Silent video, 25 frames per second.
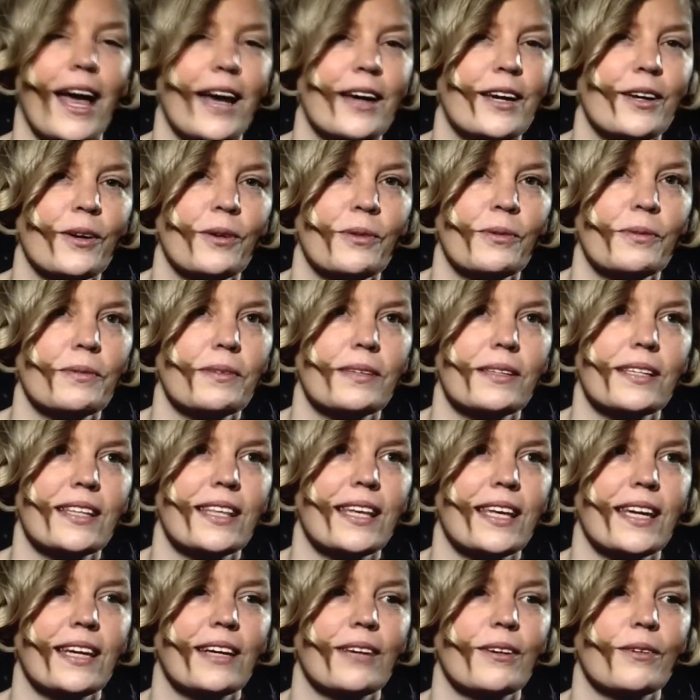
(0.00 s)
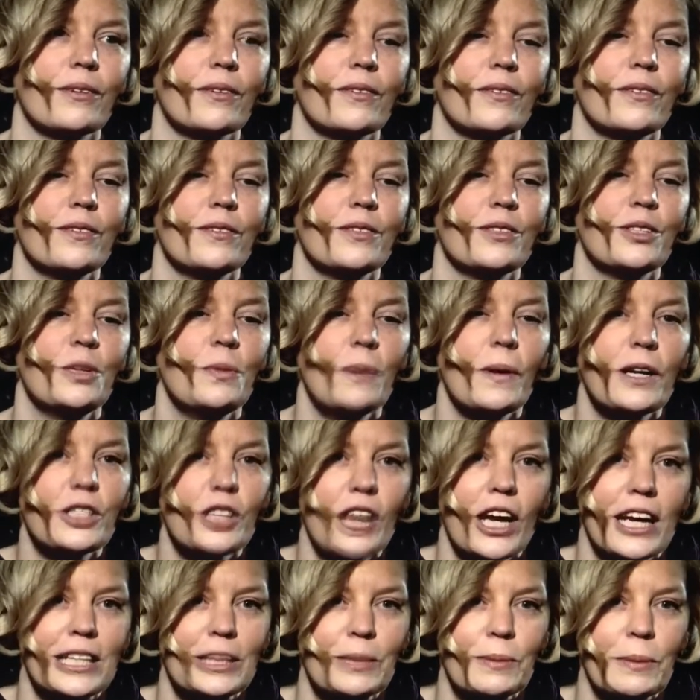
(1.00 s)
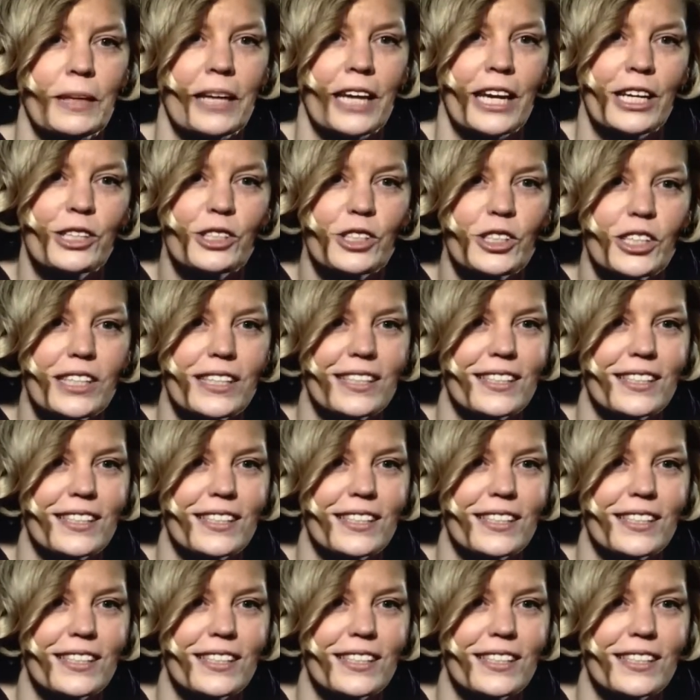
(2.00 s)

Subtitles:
don't think too much explanation